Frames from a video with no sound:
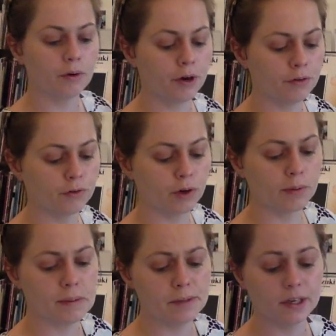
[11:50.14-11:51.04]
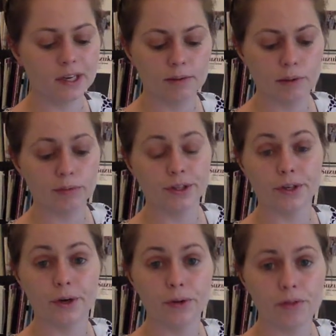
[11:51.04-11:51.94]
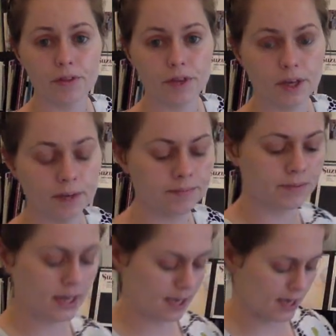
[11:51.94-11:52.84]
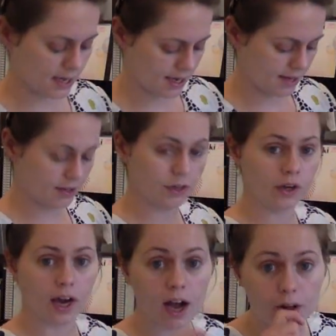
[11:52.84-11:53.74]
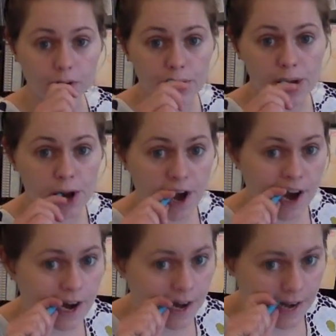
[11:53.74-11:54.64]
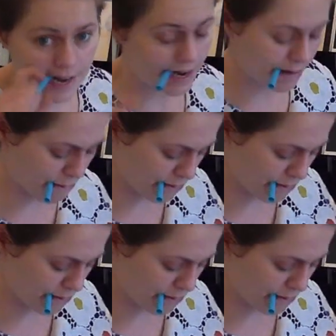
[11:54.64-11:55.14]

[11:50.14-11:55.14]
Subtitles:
going for. Maybe you can come up with your own theme. And then you can color in 10 of